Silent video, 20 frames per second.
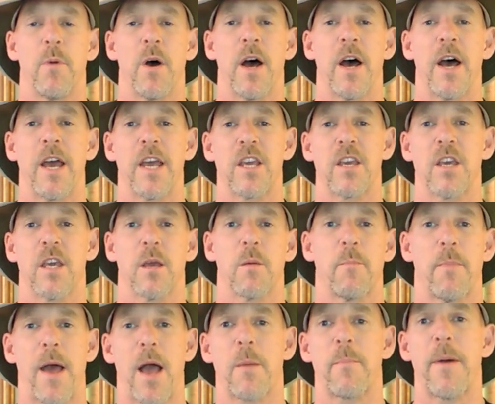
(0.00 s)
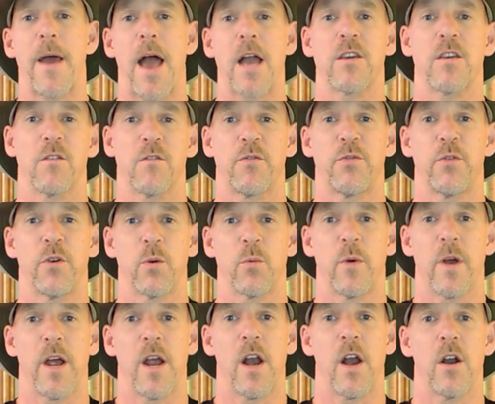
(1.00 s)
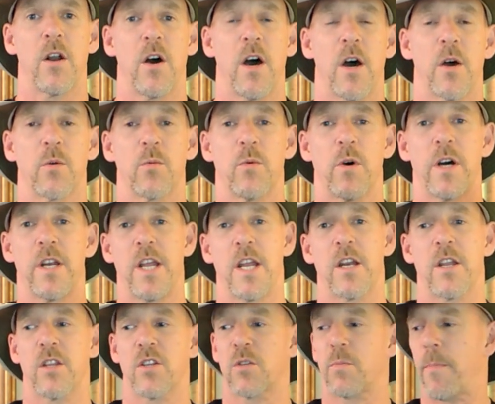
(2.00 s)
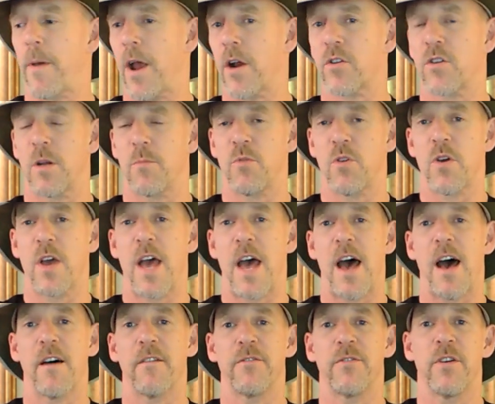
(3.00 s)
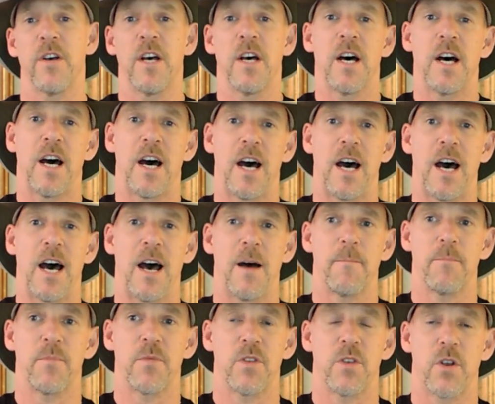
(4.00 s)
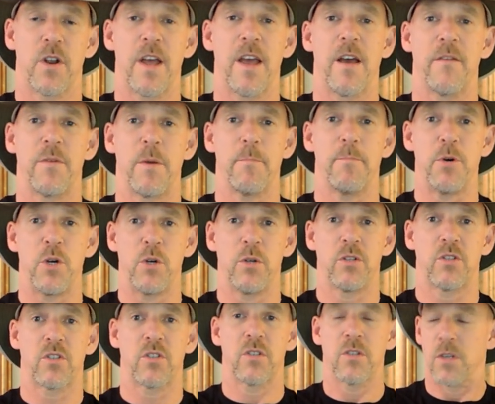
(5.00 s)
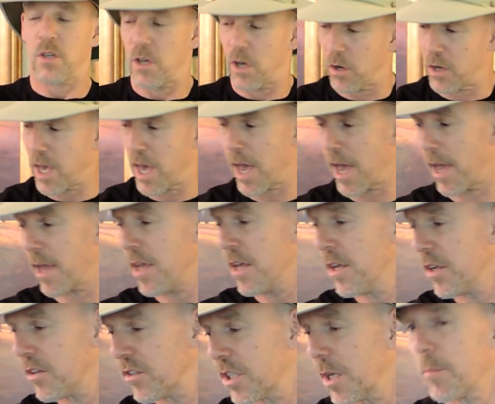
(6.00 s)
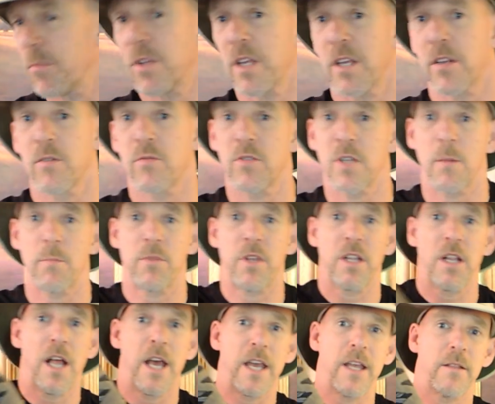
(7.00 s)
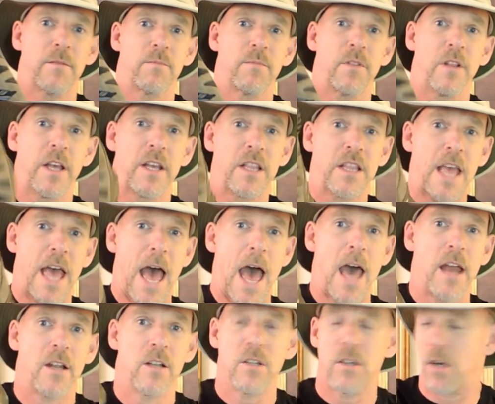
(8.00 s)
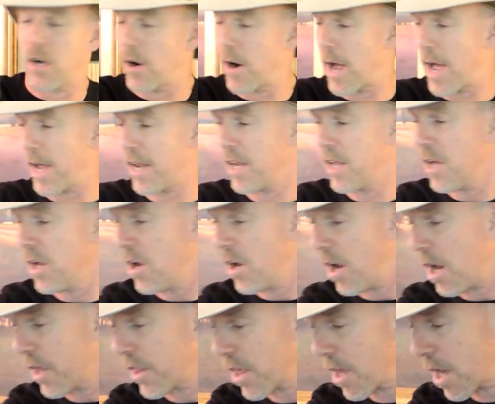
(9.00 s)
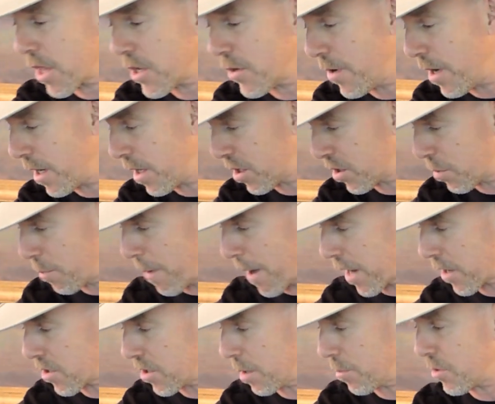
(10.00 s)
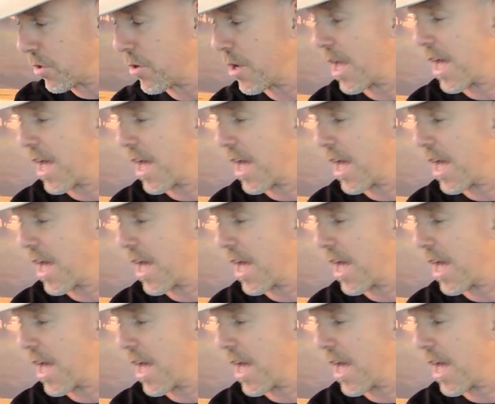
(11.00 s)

hiking and backpacking footwear, on one end of the spectrum you have your heavy boots, okay, something like that, all right. On the other end of the spectrum you